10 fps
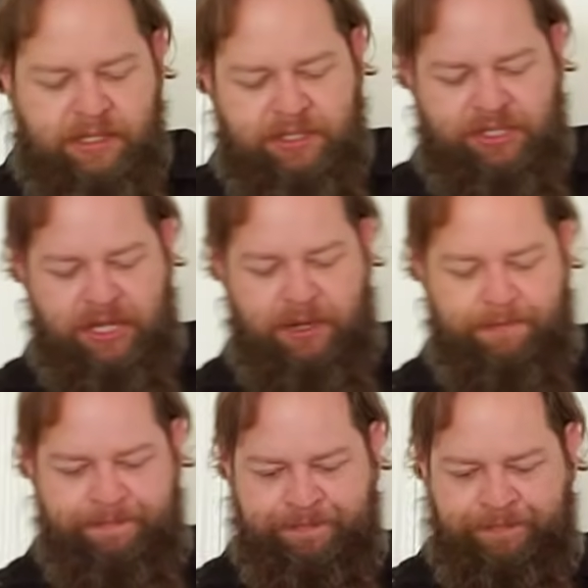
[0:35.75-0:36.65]

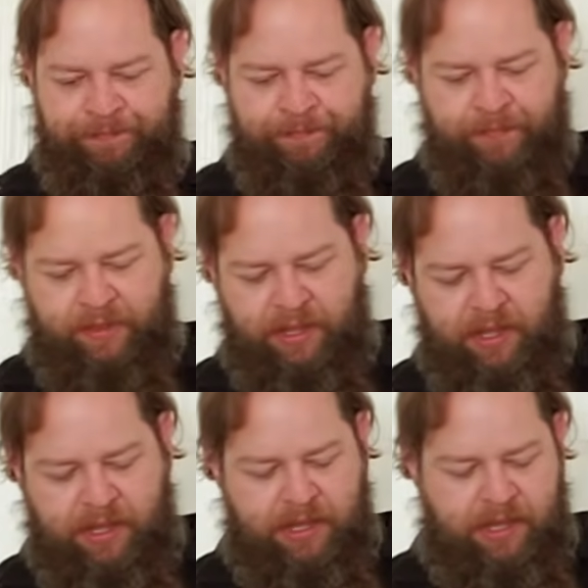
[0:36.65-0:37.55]
So
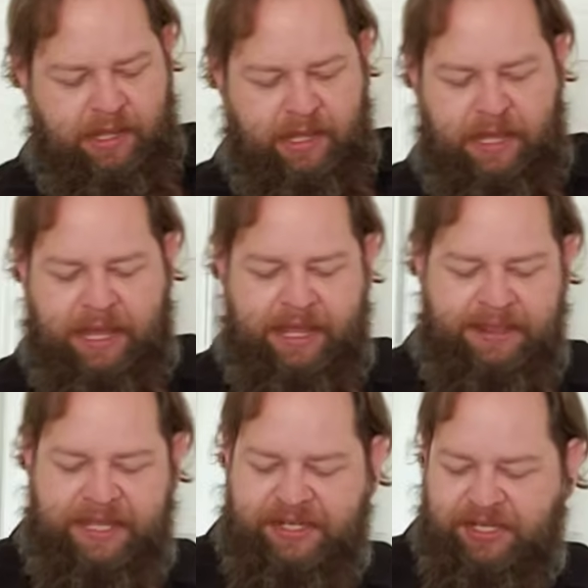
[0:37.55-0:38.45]

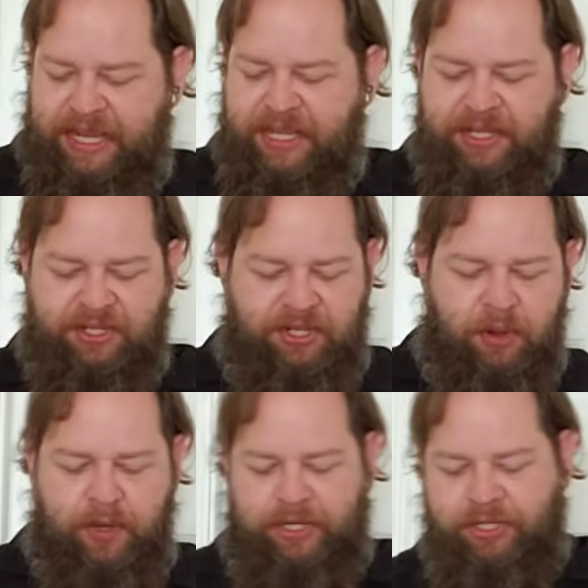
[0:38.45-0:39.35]
this is
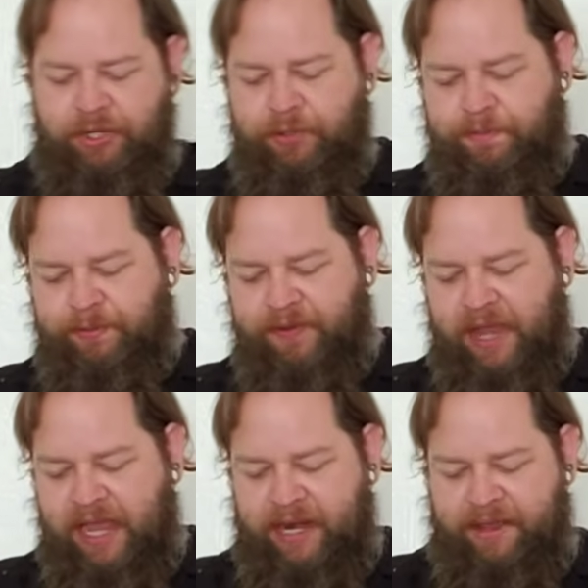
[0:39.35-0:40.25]
going to
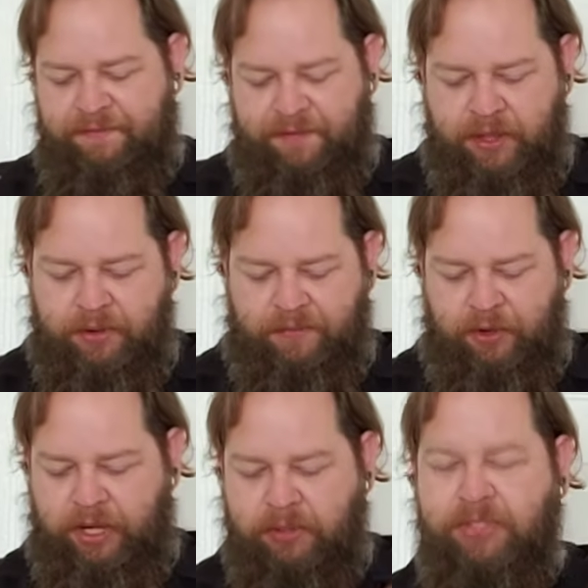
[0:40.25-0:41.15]
provide a few
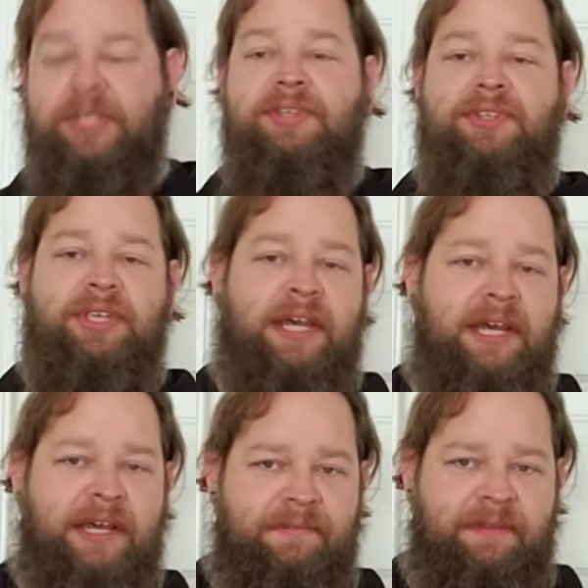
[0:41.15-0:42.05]
different uses
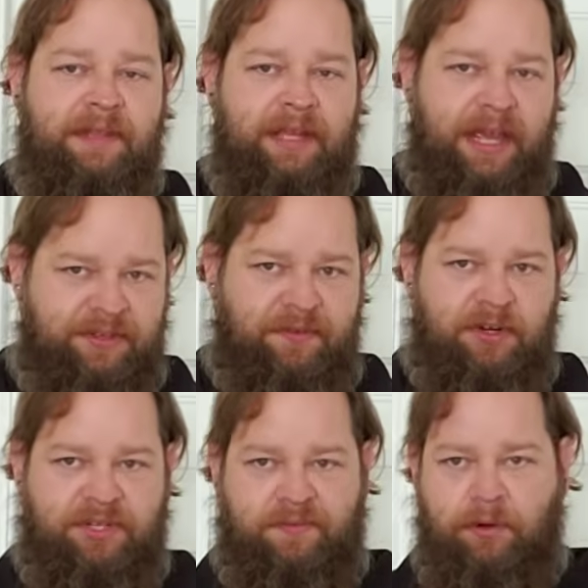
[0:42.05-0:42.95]
as far
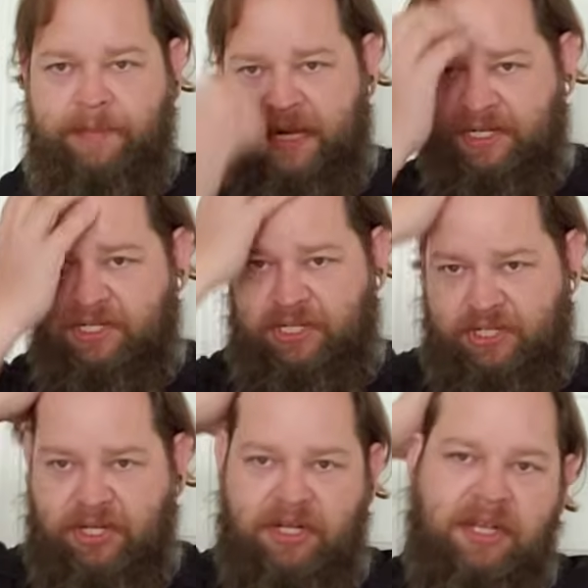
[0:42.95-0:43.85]
as the formatting is
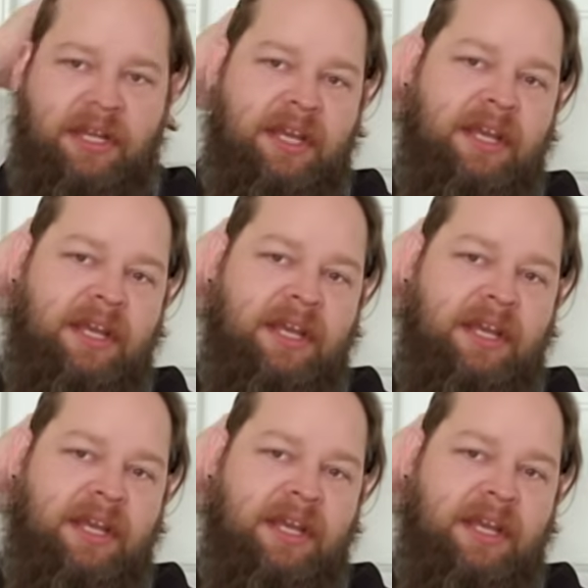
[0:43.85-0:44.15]
concerned.